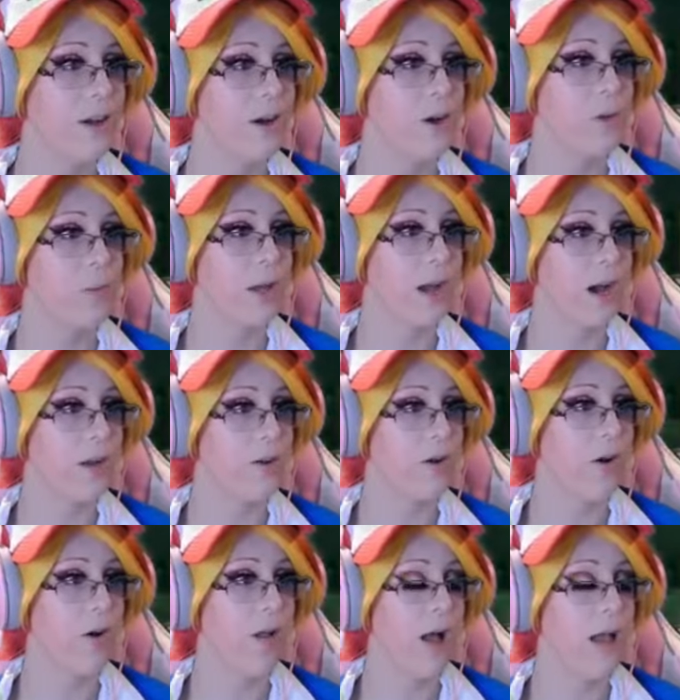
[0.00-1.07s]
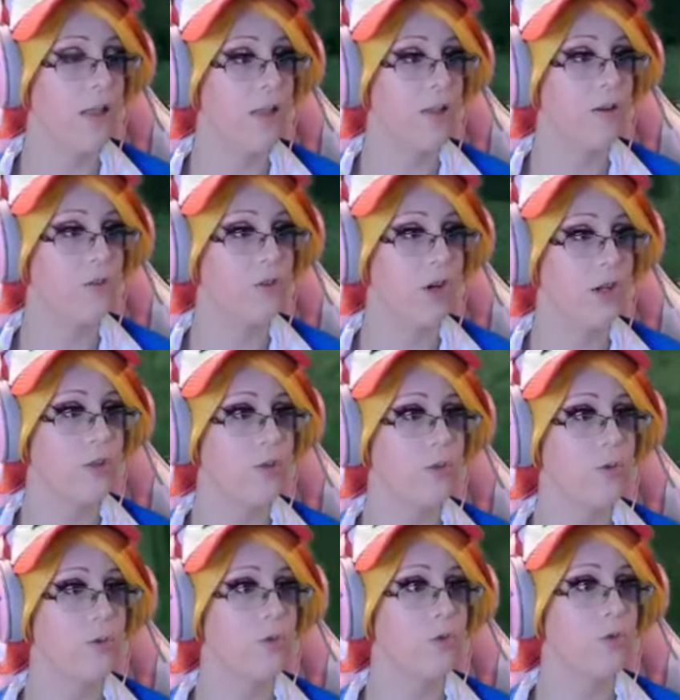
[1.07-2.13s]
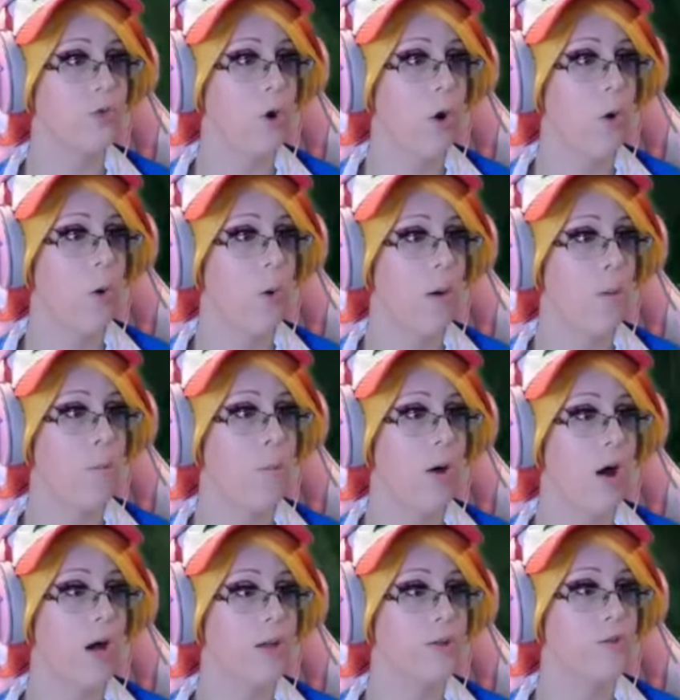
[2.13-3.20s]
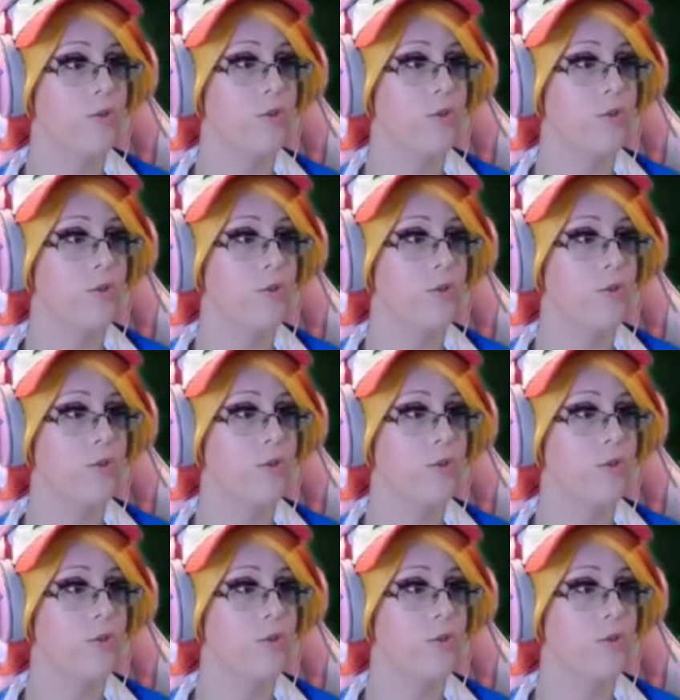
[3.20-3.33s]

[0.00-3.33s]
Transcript: Oh my god, y'all. I love Chinchous so much.